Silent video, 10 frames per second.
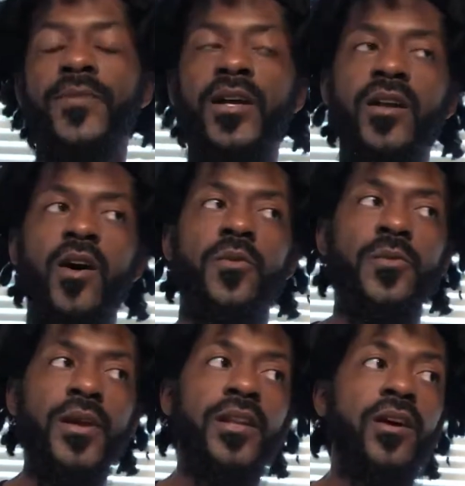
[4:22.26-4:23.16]
And we
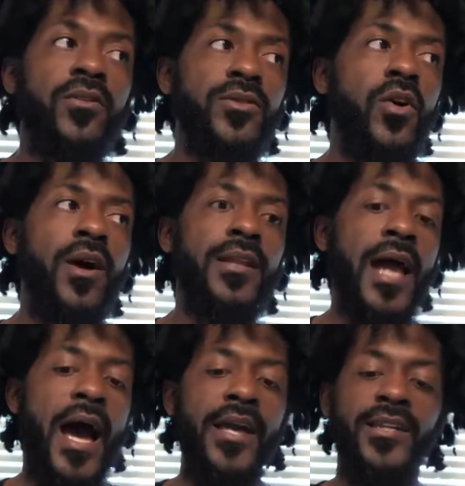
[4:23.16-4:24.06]
really don't know a
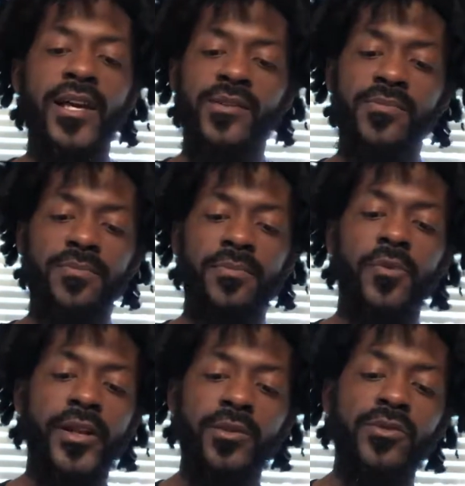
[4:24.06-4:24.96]
lot. And that's
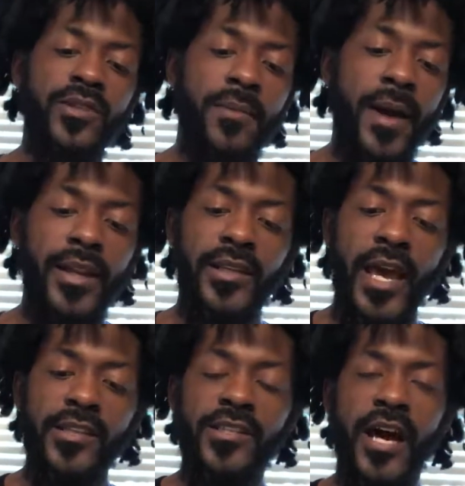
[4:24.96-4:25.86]
what he was talking about in
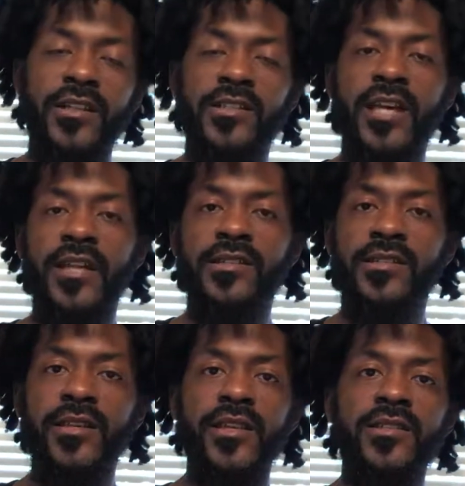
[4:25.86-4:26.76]
that chapter
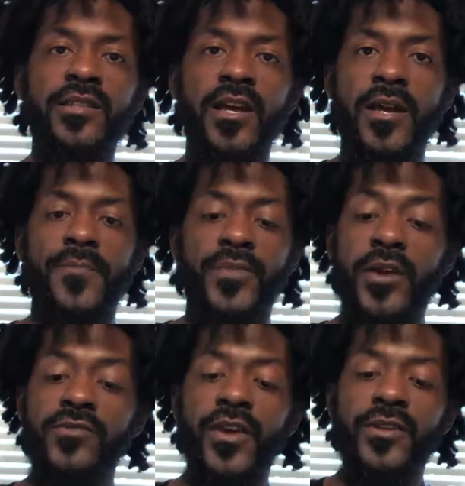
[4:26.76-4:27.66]
6. That
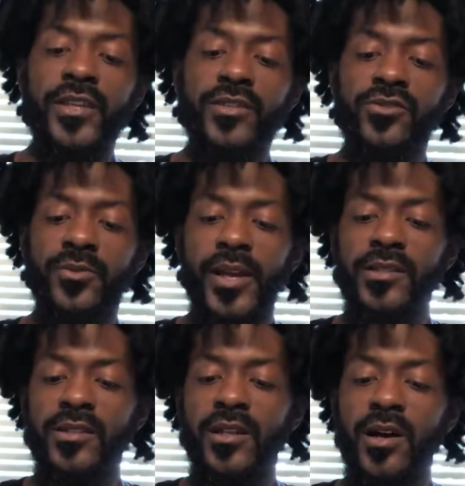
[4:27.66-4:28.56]
was very
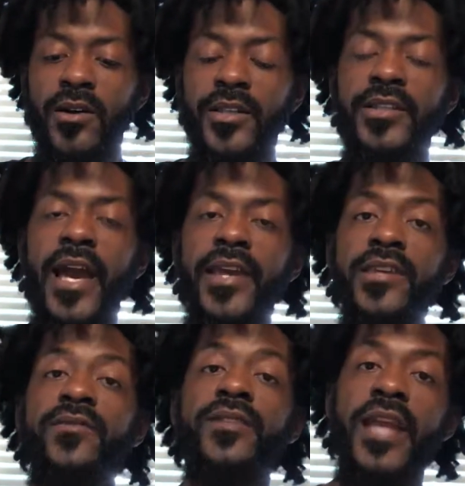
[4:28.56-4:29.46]
interesting. He
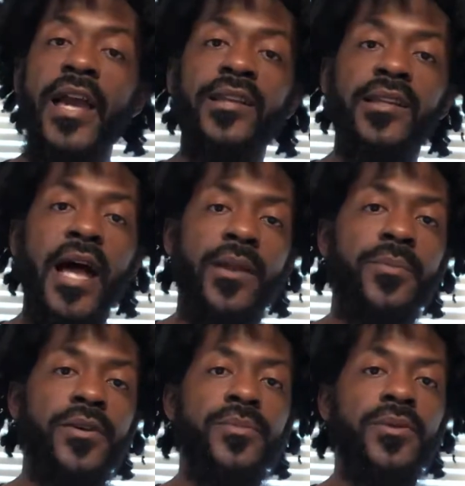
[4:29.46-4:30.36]
even named a lot
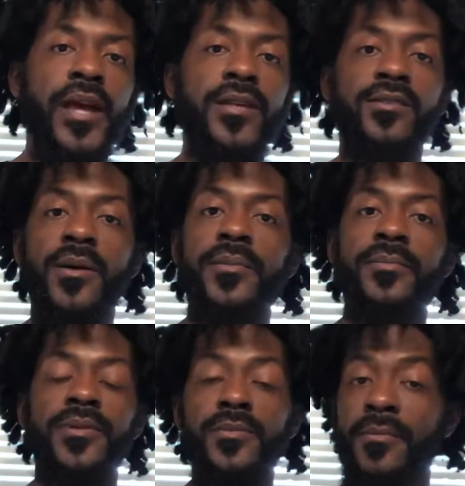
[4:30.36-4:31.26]
of people that some
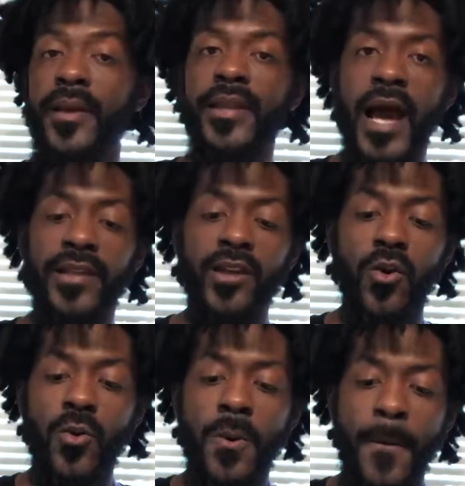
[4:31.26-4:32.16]
people may not
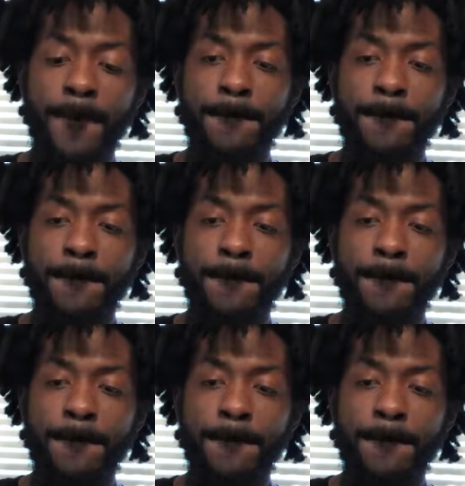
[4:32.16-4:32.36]
know.